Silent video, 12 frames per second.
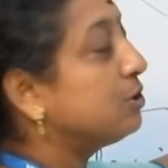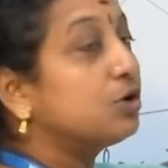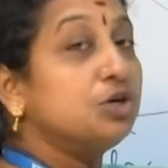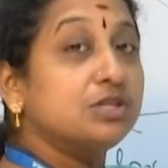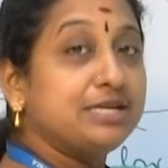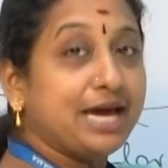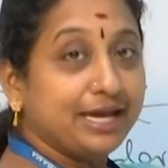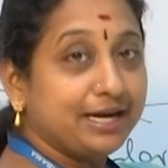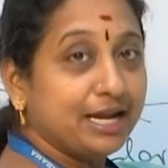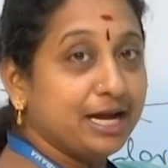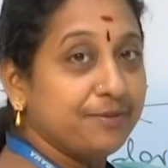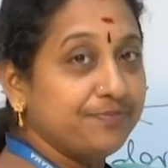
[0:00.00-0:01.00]
look into the
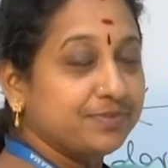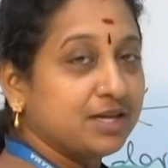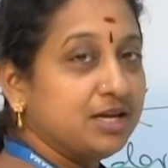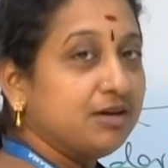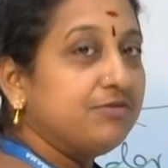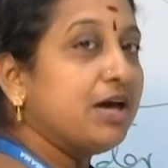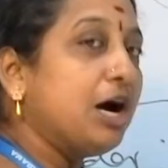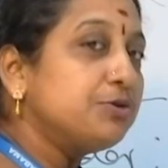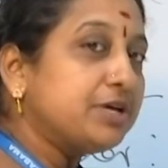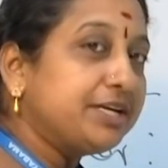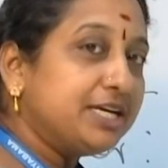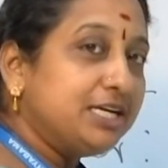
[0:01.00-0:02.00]
diagram. We have
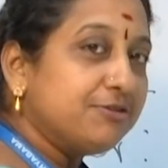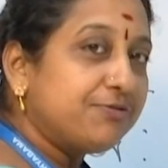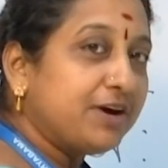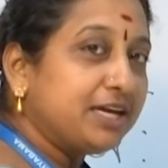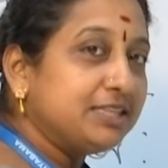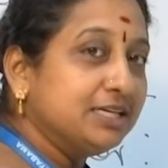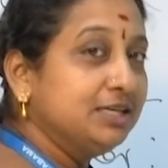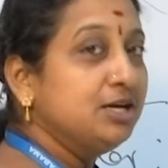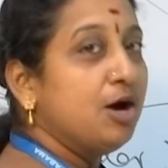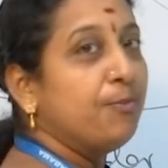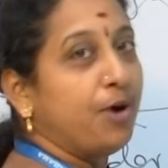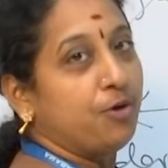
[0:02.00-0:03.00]
to identify the
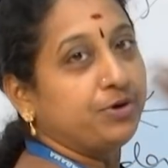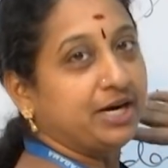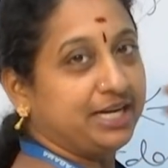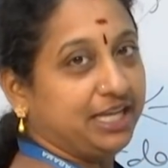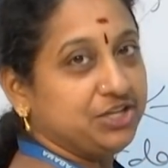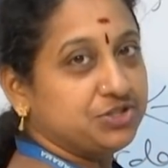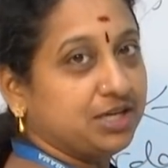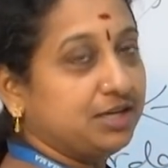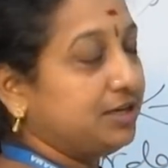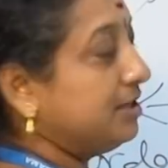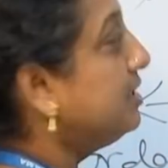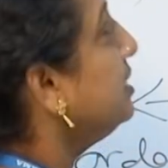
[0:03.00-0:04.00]
bounded
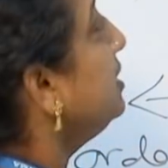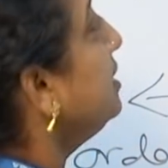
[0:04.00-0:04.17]
region.